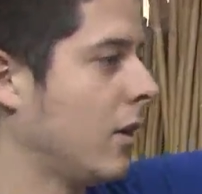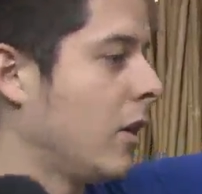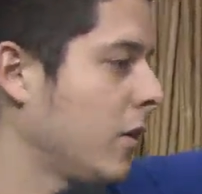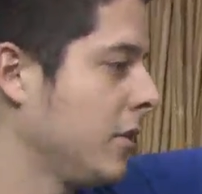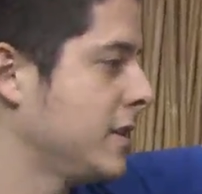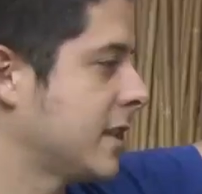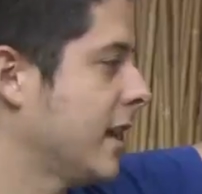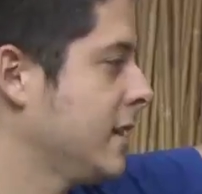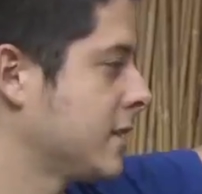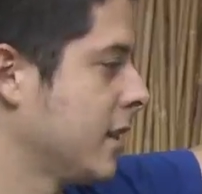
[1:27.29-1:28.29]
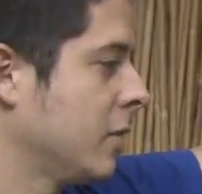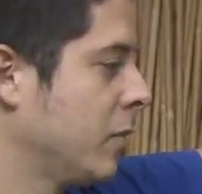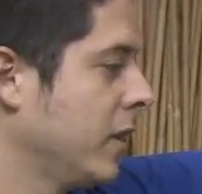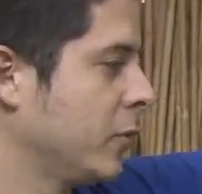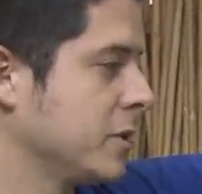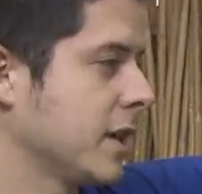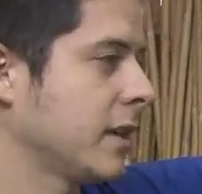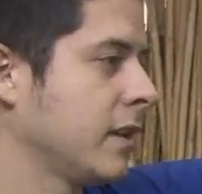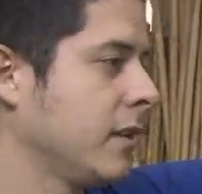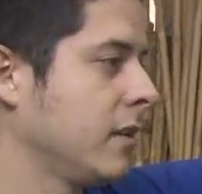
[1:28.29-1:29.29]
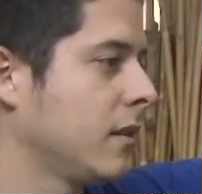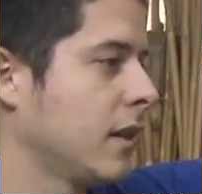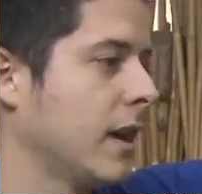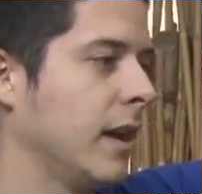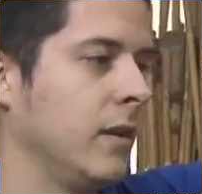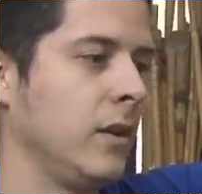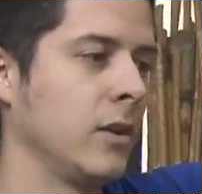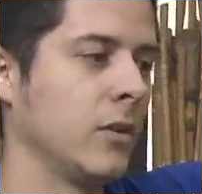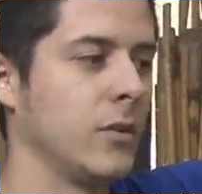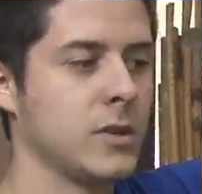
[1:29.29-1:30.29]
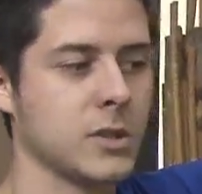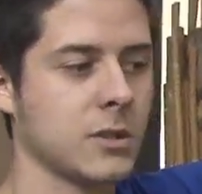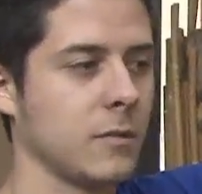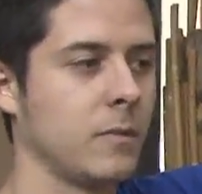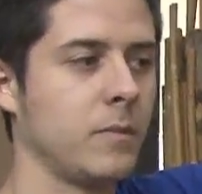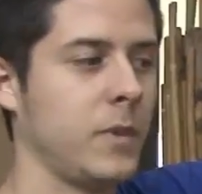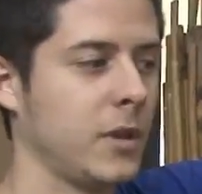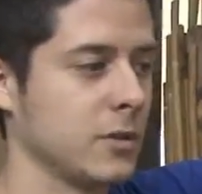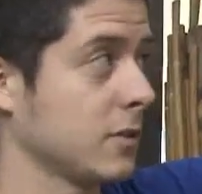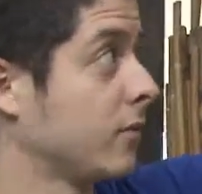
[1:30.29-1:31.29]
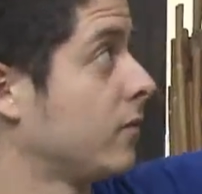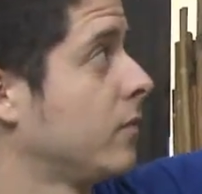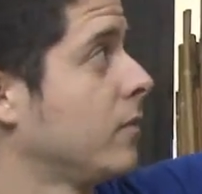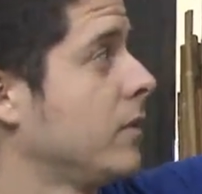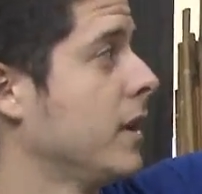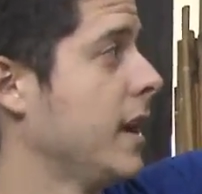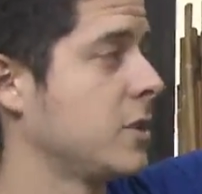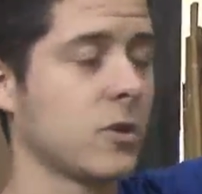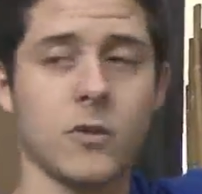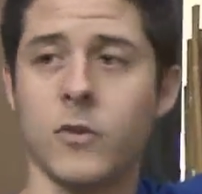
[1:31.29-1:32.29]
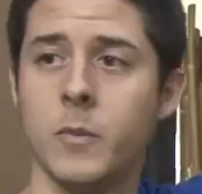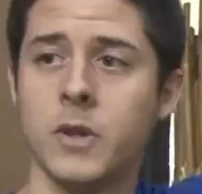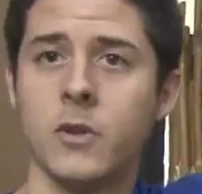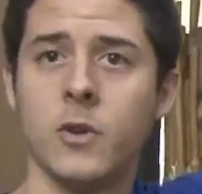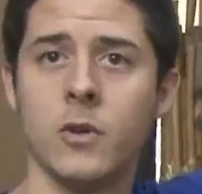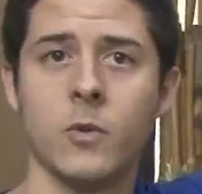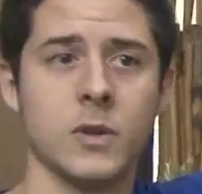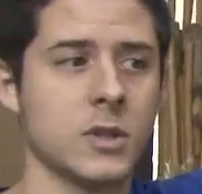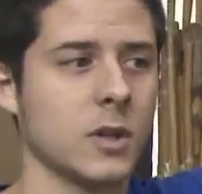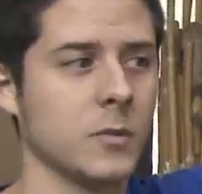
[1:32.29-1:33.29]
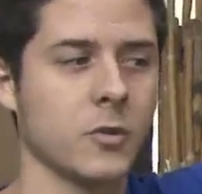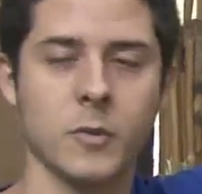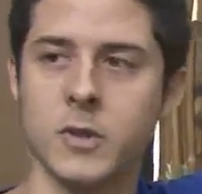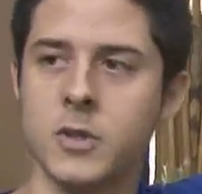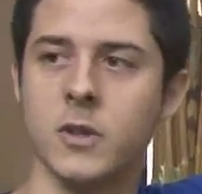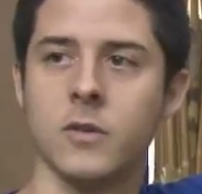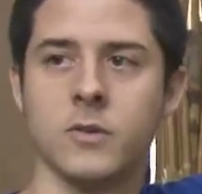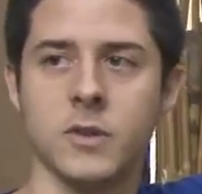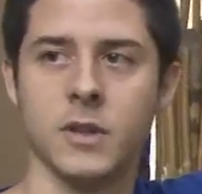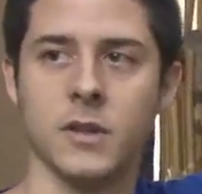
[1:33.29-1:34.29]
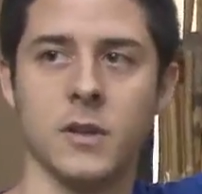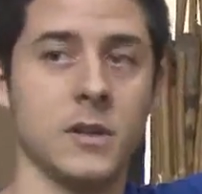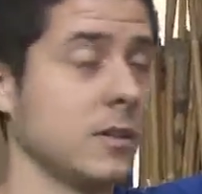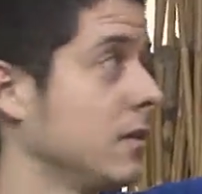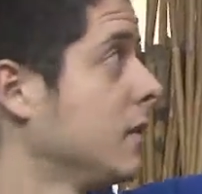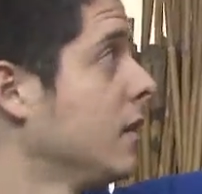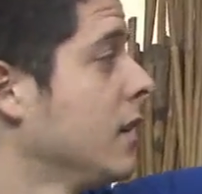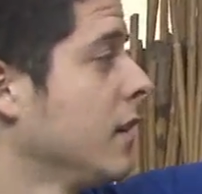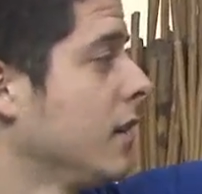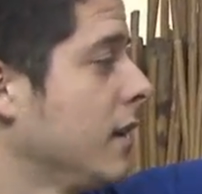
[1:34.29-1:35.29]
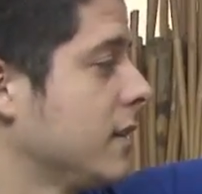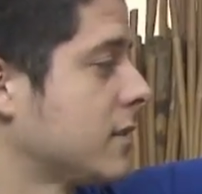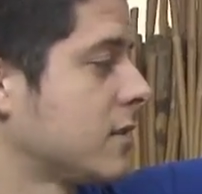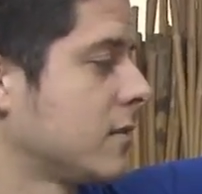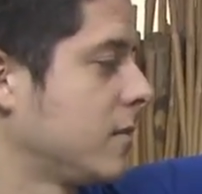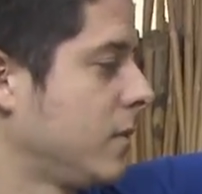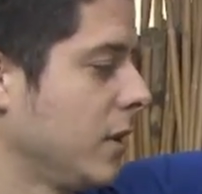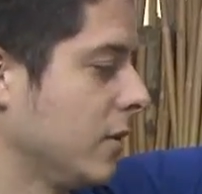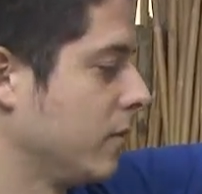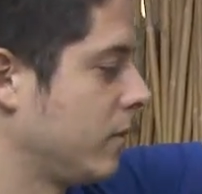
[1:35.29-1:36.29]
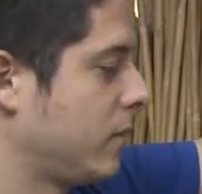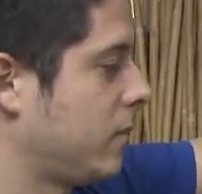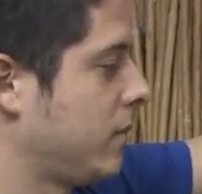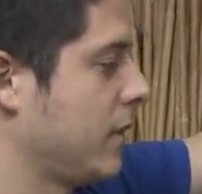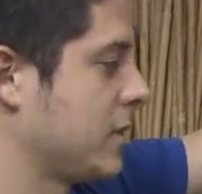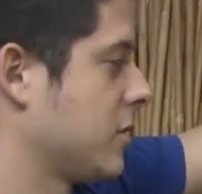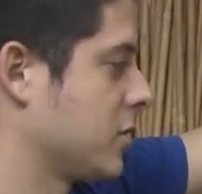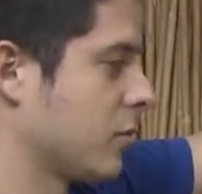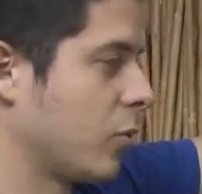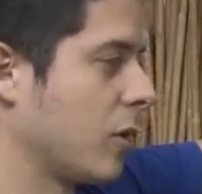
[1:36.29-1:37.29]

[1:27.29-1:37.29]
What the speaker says: A lot of these canes end up being rejected, and it's just because of the nature of the material, which comes from the jungles in Indonesia. It's it's just the raw